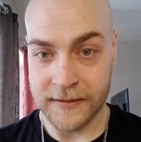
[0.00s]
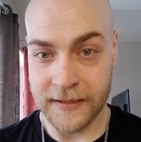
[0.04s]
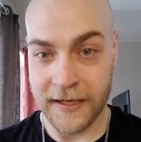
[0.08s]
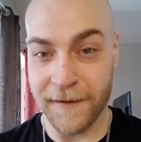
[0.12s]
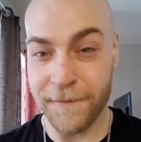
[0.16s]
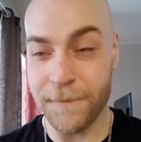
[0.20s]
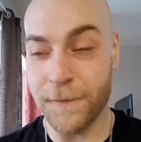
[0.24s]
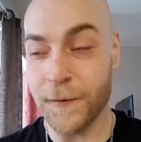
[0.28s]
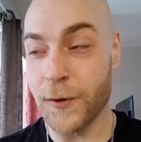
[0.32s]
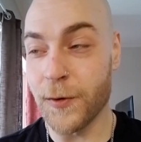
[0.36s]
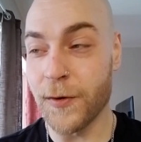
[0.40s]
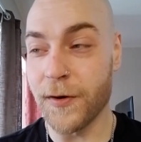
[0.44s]

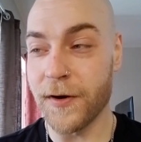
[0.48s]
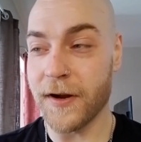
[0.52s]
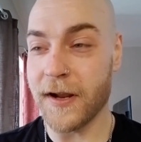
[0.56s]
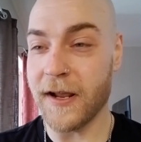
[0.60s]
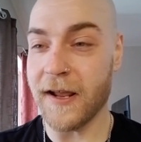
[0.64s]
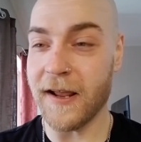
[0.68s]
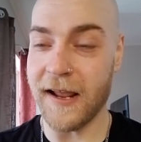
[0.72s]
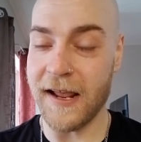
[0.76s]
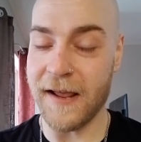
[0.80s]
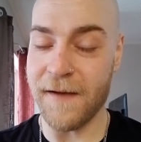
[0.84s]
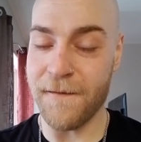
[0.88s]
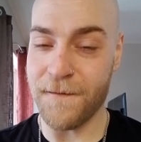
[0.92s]

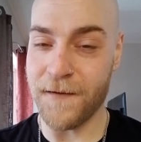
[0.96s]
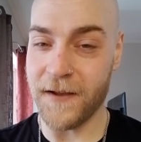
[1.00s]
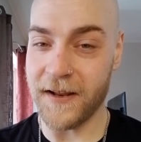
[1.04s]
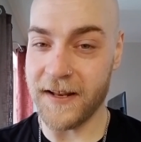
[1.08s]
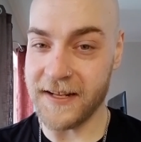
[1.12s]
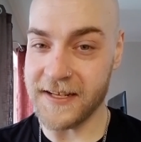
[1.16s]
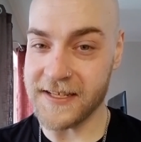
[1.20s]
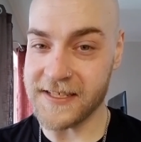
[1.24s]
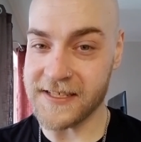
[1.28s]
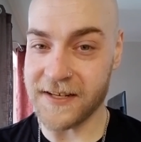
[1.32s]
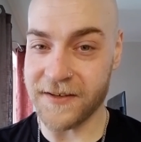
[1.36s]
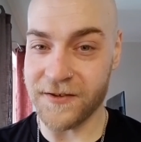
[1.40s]
If
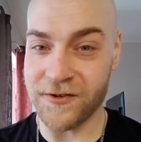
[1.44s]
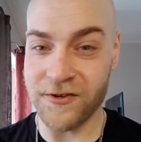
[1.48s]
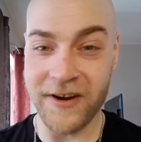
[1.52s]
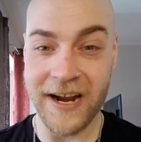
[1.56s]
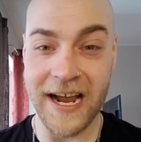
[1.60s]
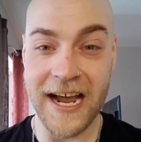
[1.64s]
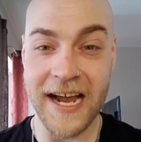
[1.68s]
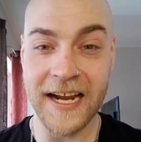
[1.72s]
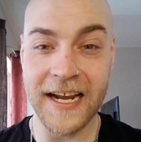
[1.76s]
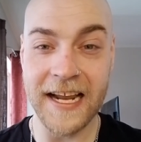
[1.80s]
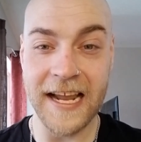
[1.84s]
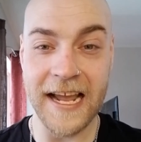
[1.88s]
it is a
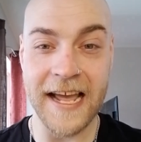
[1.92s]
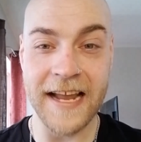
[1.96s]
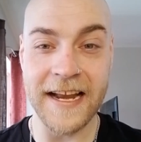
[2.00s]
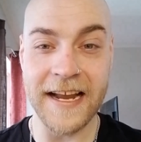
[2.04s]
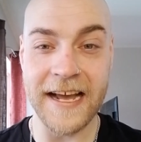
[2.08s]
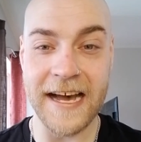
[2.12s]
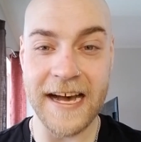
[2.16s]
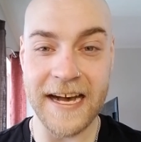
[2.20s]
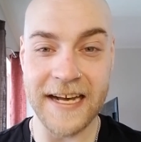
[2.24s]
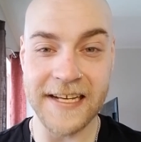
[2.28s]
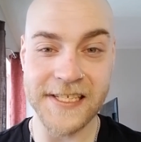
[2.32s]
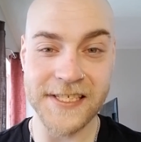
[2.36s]
drag and
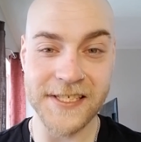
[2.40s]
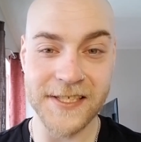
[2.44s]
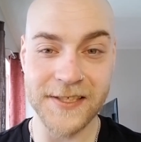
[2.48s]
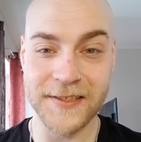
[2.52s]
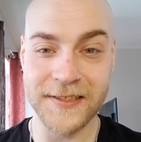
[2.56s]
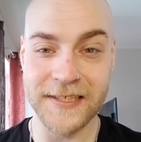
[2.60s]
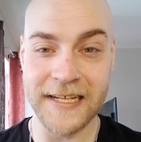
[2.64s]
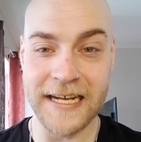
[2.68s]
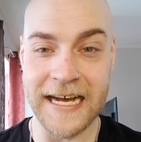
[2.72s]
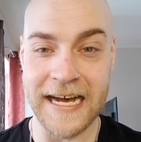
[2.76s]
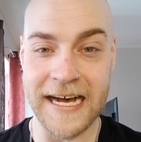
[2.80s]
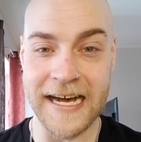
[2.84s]
a
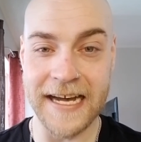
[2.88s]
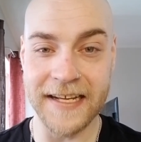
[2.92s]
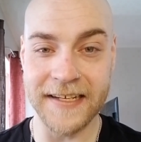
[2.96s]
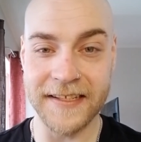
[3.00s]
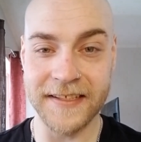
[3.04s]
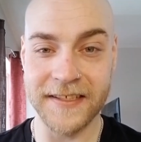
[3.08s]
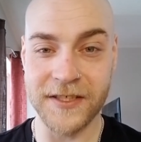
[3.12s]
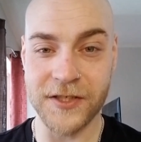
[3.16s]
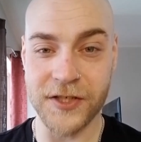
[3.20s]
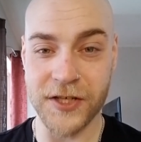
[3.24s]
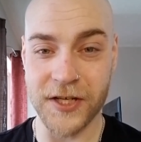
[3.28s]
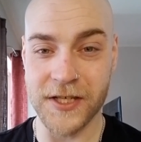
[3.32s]
hassle
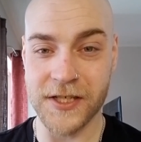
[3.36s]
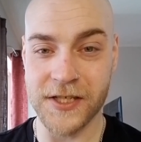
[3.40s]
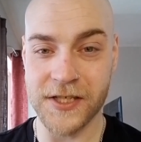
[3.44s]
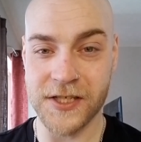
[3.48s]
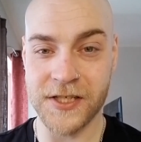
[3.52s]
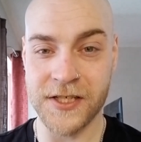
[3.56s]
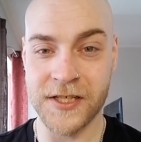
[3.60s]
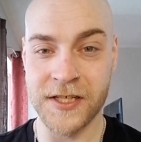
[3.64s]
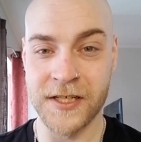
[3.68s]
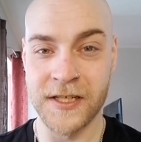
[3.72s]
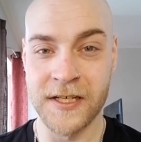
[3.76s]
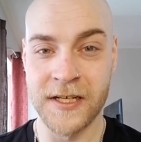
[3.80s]
and
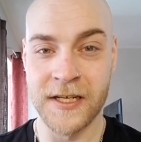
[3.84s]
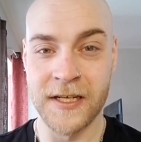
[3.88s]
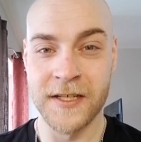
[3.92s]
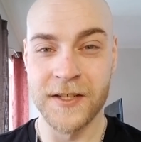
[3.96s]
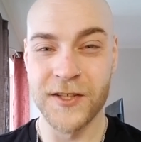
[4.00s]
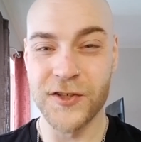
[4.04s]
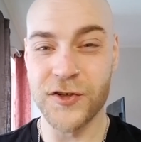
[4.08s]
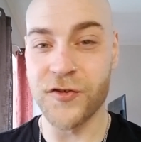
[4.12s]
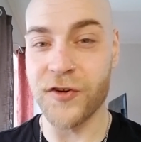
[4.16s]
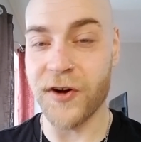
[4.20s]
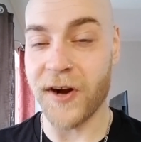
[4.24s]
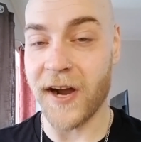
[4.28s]
just
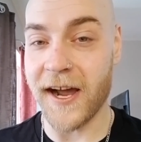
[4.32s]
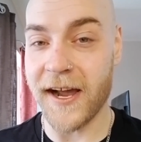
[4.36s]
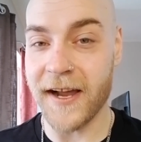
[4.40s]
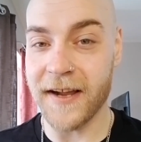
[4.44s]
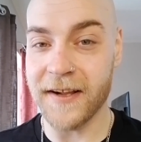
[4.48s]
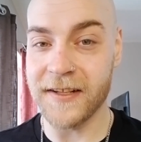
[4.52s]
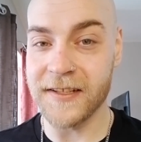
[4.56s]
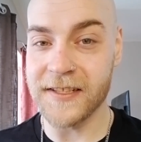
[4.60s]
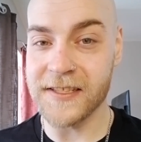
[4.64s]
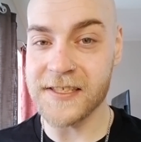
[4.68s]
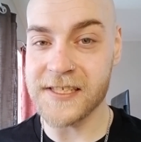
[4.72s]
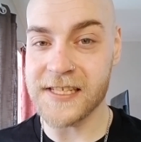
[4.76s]

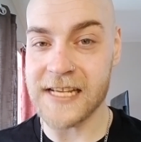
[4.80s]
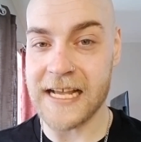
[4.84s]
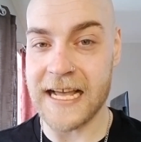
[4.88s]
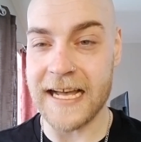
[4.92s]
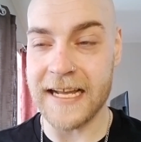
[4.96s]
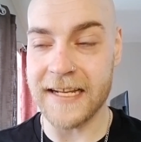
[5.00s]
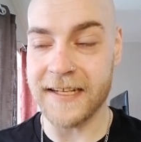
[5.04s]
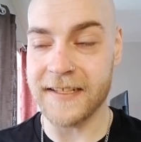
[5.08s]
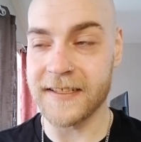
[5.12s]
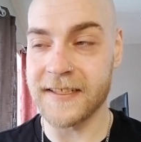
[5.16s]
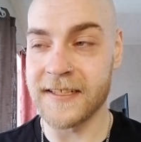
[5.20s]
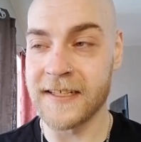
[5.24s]
trials
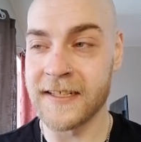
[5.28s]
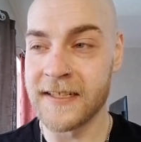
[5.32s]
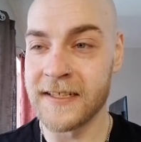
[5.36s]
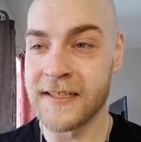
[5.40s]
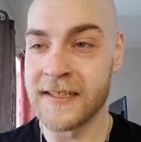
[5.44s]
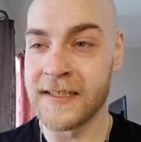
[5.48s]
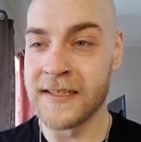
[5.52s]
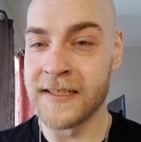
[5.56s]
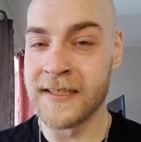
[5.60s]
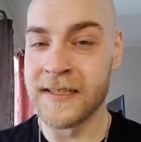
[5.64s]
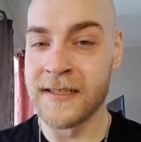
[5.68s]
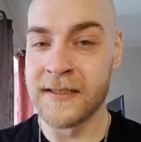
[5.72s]
and
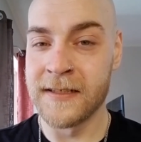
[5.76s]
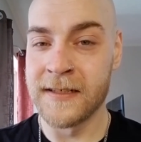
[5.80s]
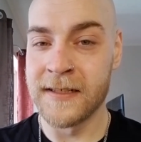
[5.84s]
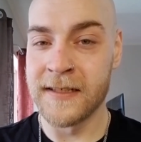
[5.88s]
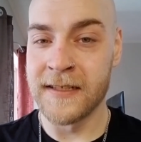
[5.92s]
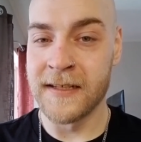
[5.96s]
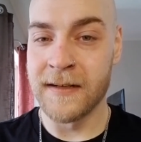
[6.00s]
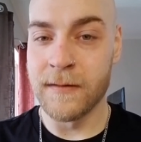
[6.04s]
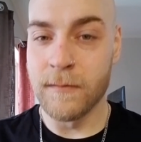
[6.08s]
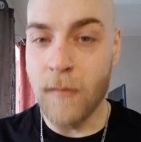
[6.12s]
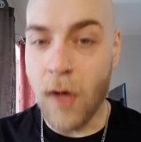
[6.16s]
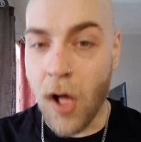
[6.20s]

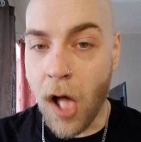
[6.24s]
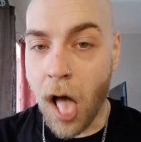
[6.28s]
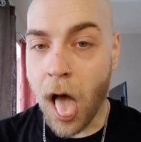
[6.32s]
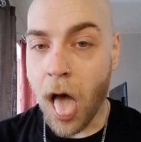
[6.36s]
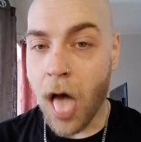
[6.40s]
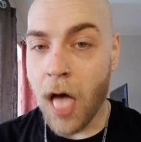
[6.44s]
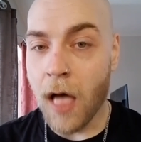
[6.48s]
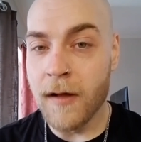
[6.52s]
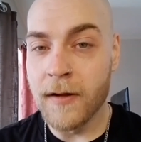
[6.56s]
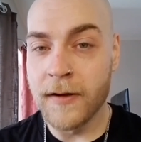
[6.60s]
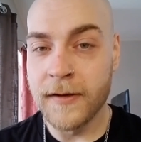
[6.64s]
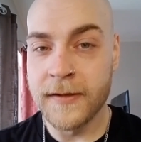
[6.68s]

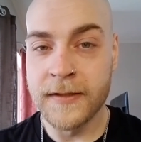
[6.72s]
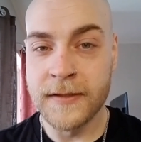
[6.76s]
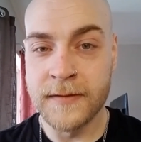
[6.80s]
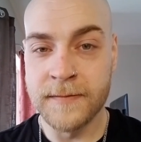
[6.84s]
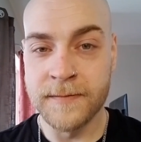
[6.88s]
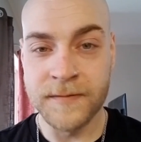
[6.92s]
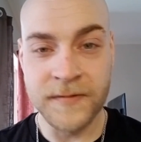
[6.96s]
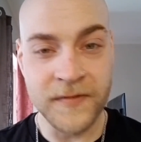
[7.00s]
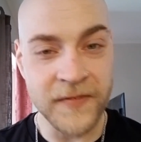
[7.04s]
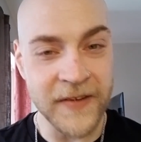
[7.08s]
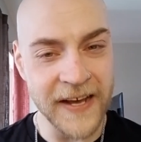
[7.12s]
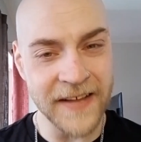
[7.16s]
blah,
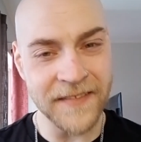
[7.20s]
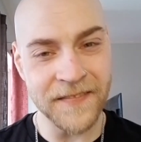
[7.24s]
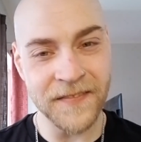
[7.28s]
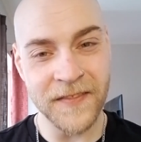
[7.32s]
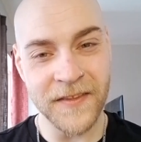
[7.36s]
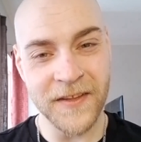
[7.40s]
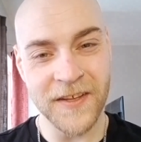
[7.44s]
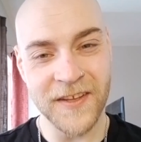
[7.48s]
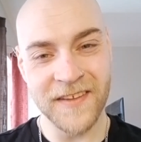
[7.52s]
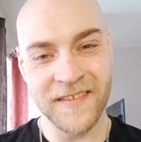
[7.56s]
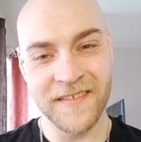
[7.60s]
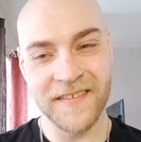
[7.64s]

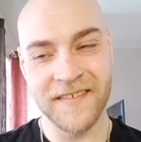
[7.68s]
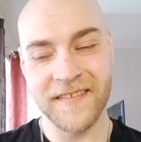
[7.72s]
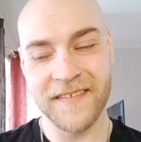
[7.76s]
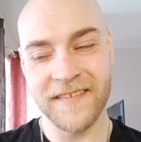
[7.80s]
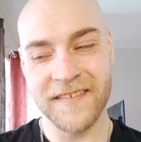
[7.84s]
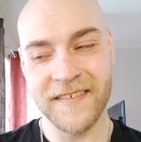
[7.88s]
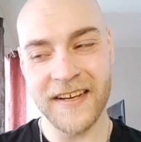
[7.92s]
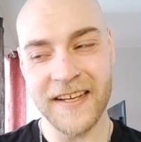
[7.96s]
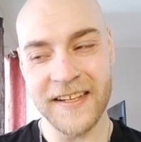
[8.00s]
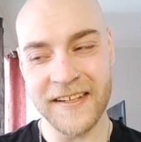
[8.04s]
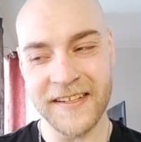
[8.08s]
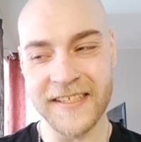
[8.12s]
then
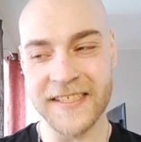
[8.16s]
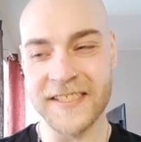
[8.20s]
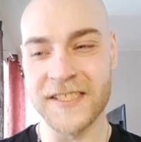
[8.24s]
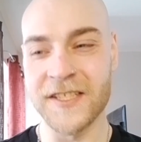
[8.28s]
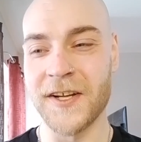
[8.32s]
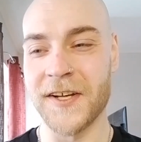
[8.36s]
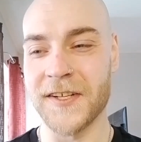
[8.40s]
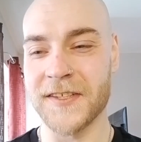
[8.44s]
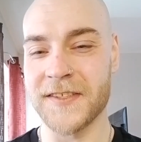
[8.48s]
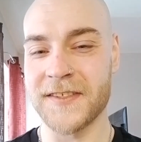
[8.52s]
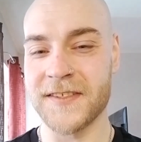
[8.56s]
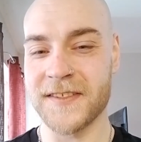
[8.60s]
it is
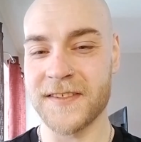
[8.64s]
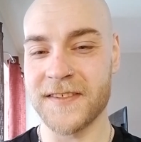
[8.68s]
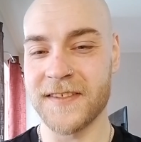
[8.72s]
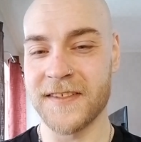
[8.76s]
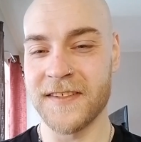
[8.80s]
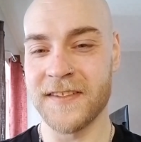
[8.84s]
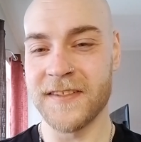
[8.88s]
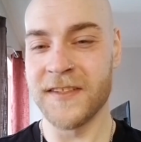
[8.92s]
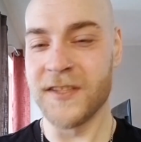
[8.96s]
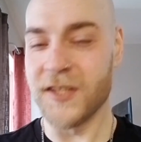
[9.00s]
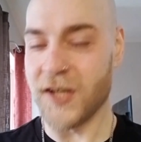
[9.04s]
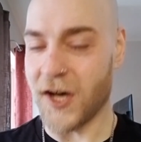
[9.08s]
not
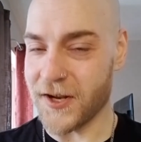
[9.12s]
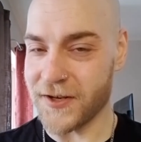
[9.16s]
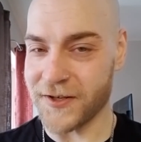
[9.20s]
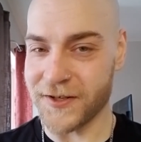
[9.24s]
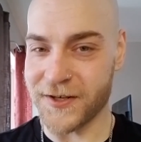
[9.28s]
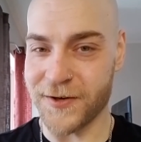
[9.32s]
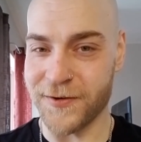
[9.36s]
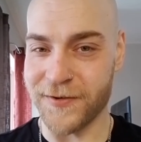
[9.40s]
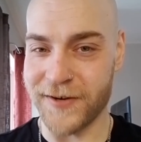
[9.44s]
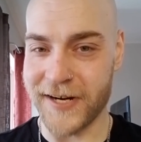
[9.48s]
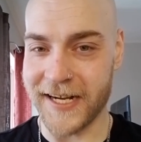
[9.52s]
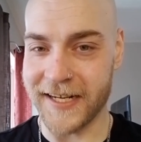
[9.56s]

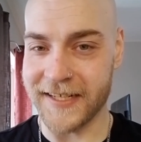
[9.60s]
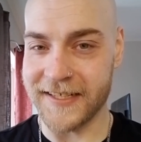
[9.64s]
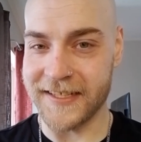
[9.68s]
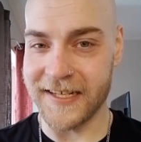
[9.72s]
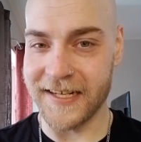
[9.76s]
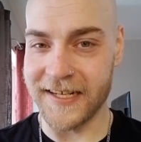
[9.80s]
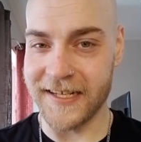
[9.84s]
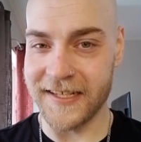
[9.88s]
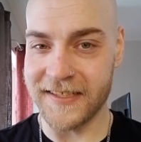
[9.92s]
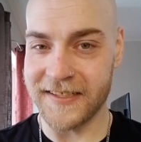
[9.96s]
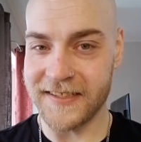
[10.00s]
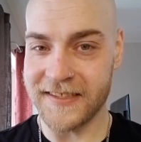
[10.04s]
done
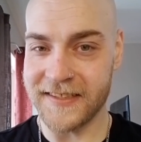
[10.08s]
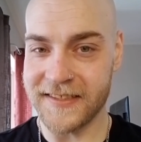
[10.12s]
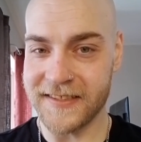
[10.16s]
correctly.